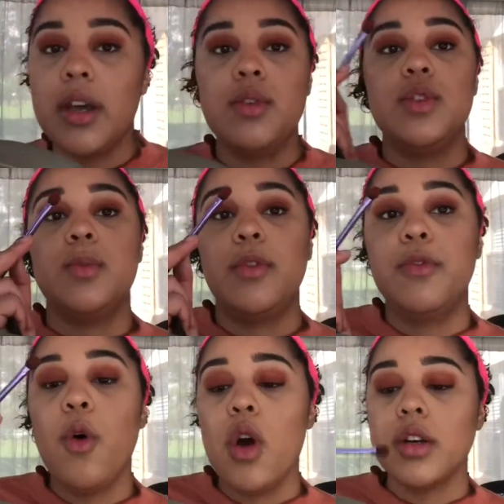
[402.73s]
I used
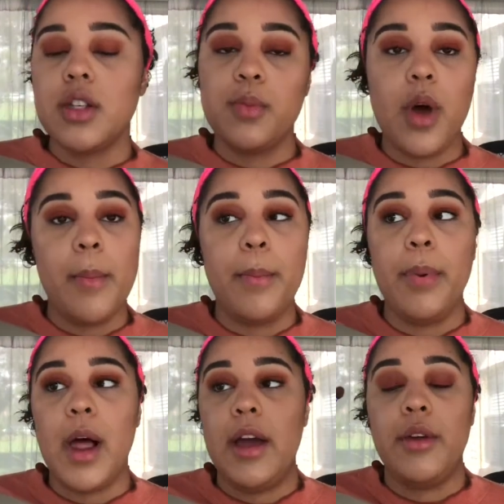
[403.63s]
before to
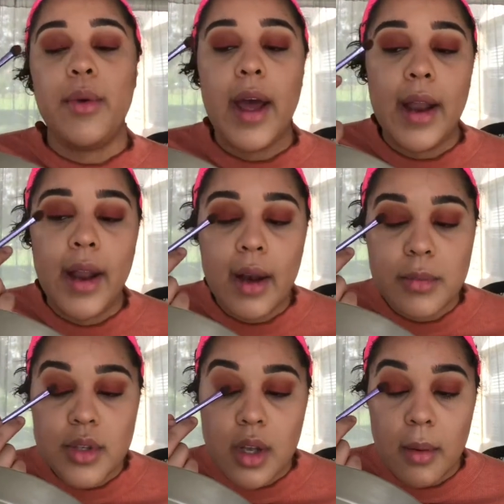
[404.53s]
apply the red, and
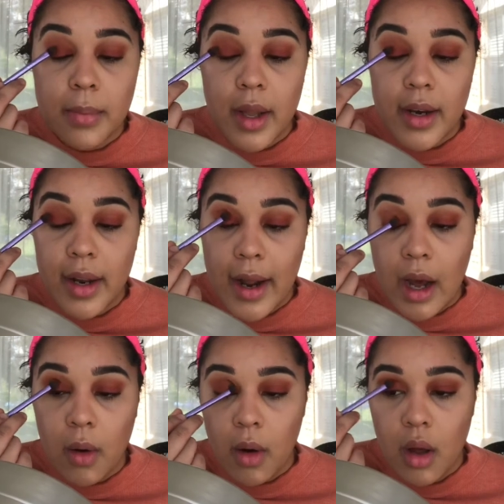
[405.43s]
I'm just gonna blend it
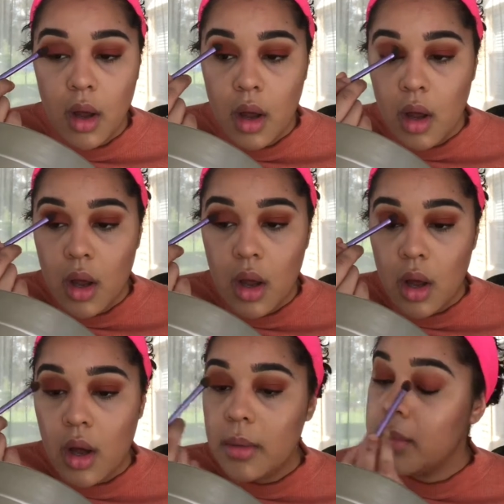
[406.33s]
out,
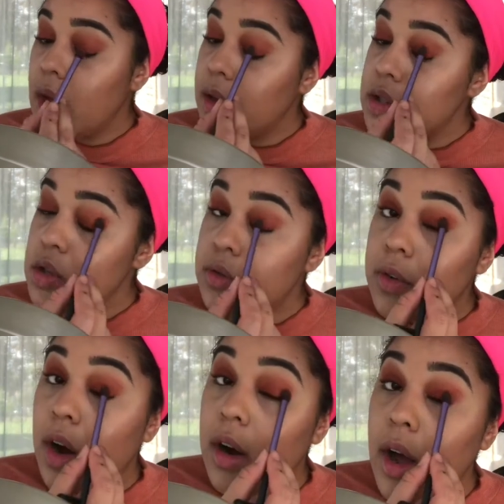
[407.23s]
not too
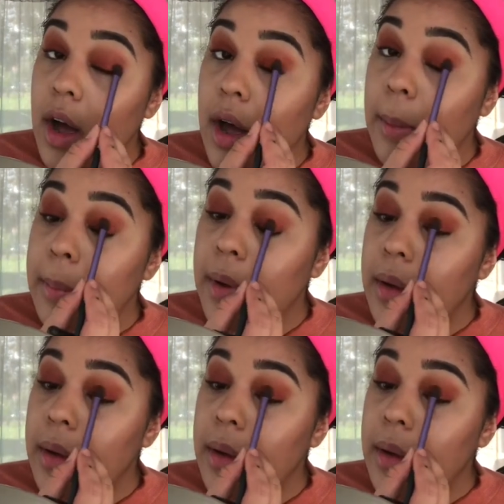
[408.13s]
far up.